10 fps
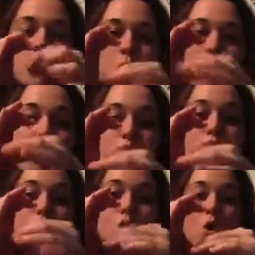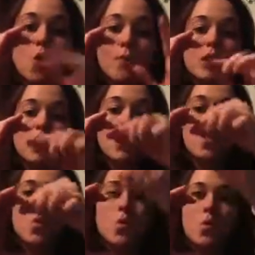Again, when
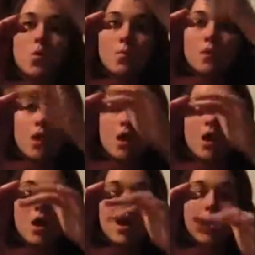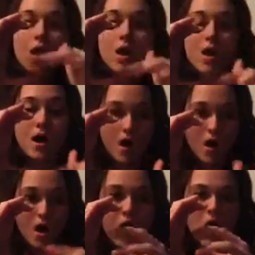that blood in the ventricles
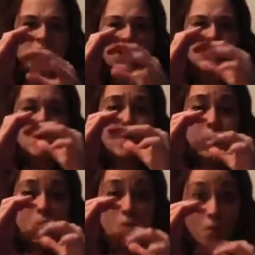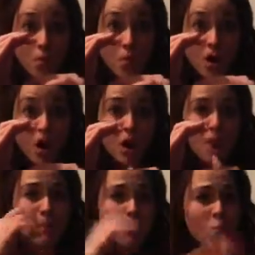start to fill up, it
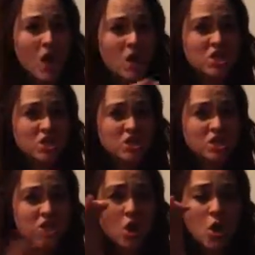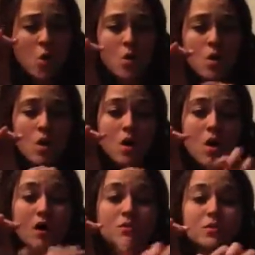will also pump blood from
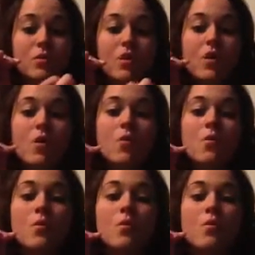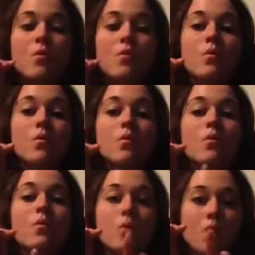inferior
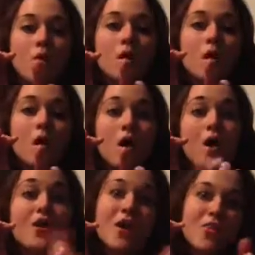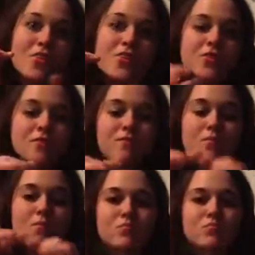to superior,
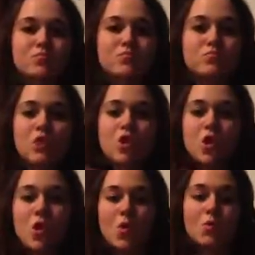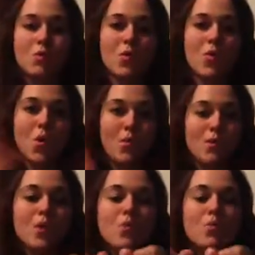pumping blood up this way,
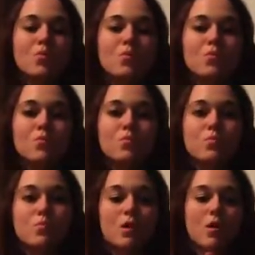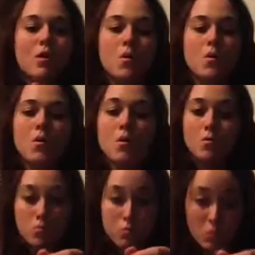inferior to superior, through
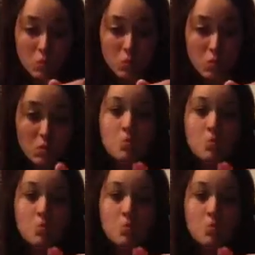this valve.